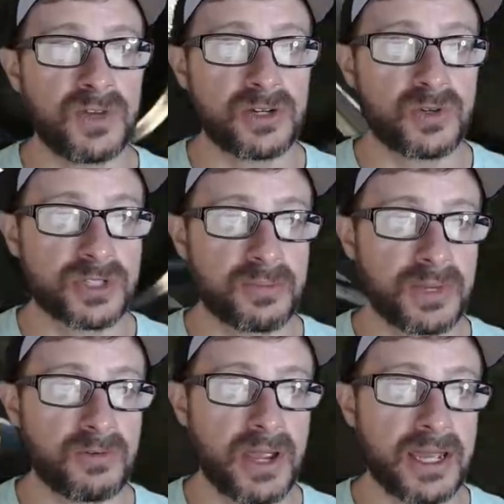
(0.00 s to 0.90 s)
vehicles at
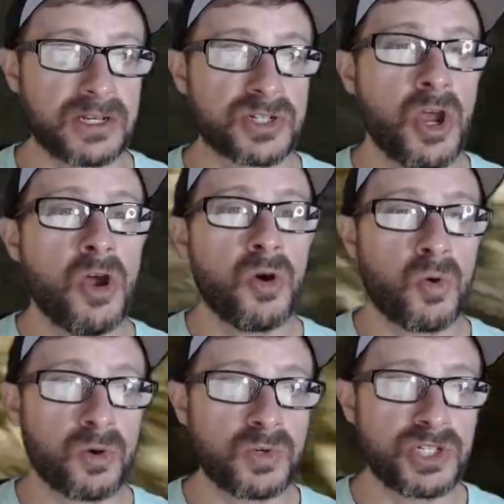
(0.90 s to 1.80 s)
mid-range.
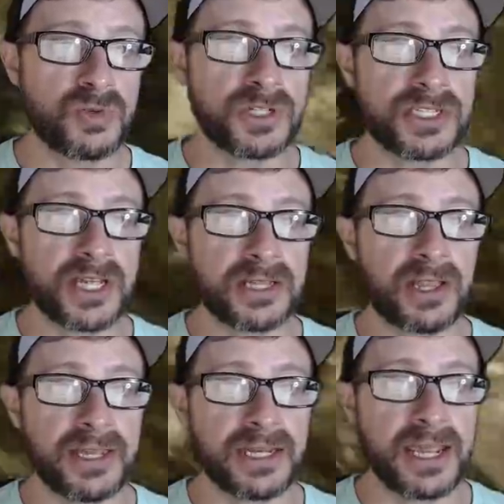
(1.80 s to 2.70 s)
Or would you instead
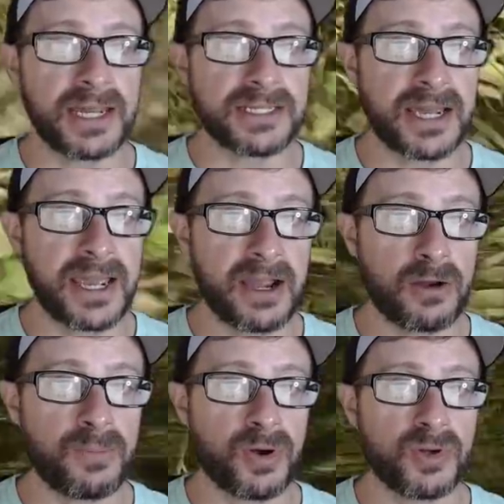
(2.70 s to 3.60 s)
like an anti-air
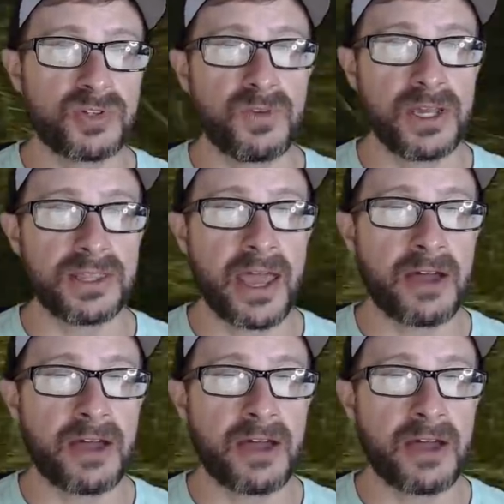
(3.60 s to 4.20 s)
approach via the